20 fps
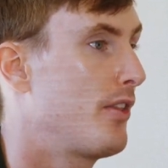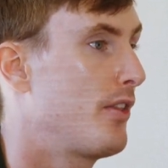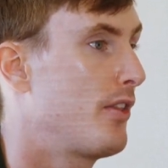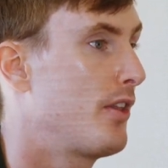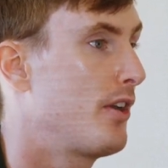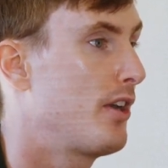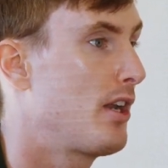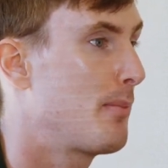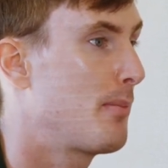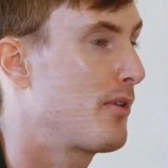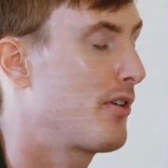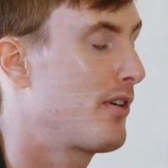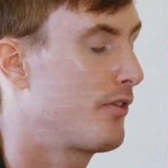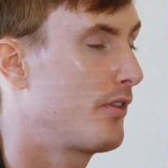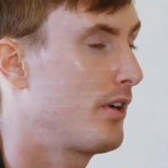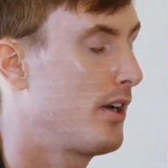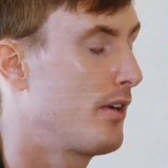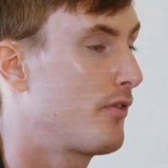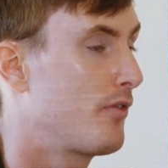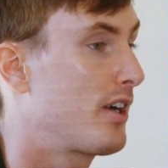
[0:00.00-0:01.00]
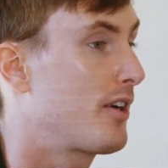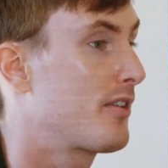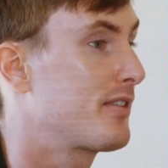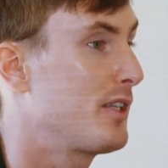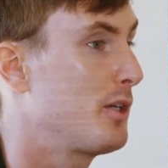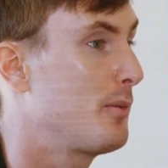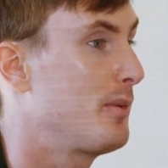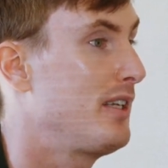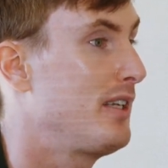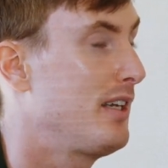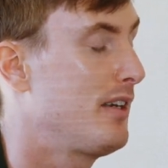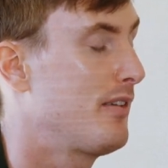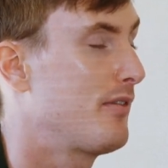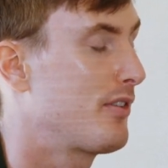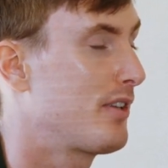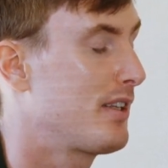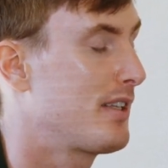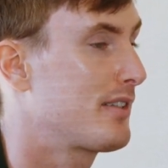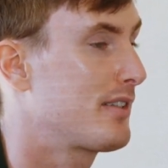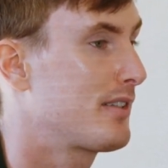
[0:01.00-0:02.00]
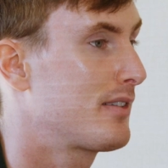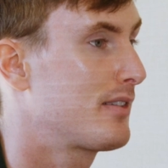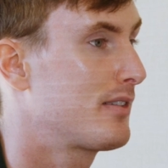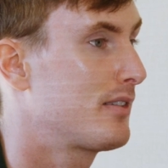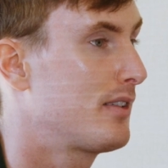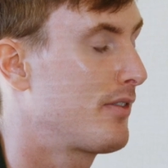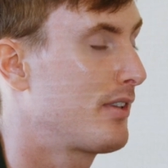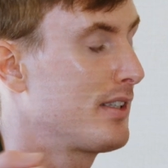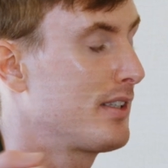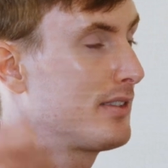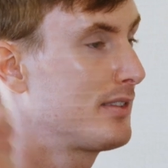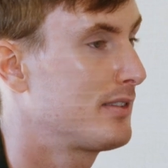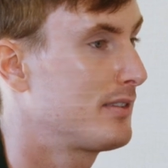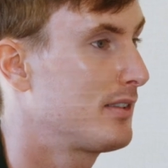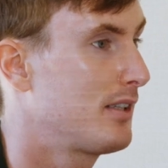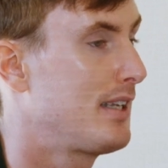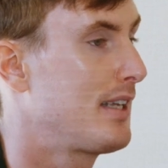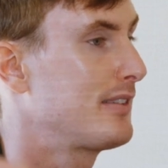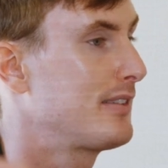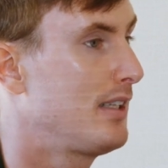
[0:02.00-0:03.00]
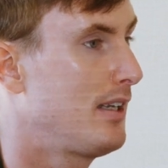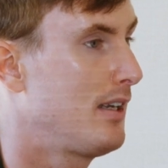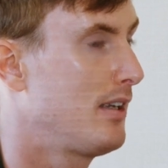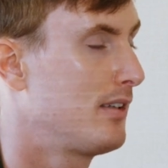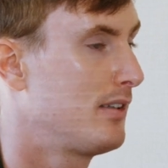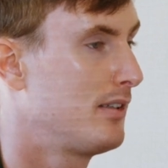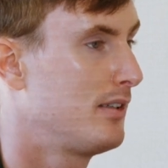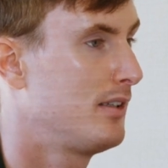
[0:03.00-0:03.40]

the number of records that'll be needed for this test data.